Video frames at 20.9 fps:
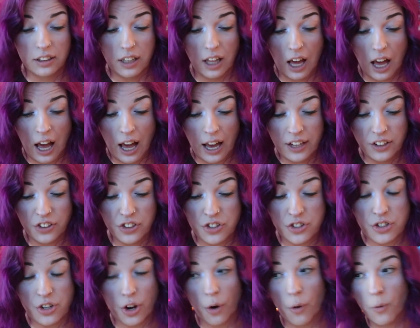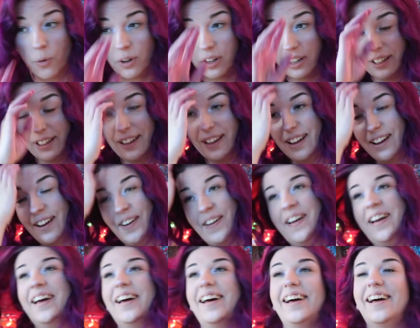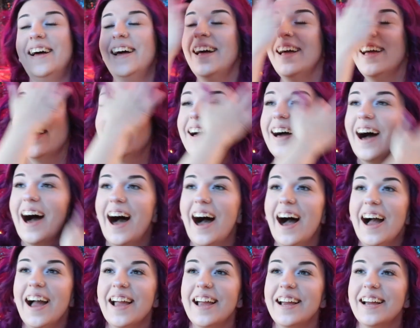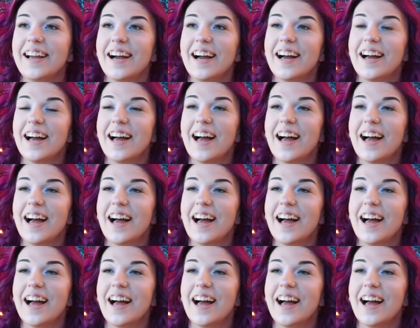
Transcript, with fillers: I just don't I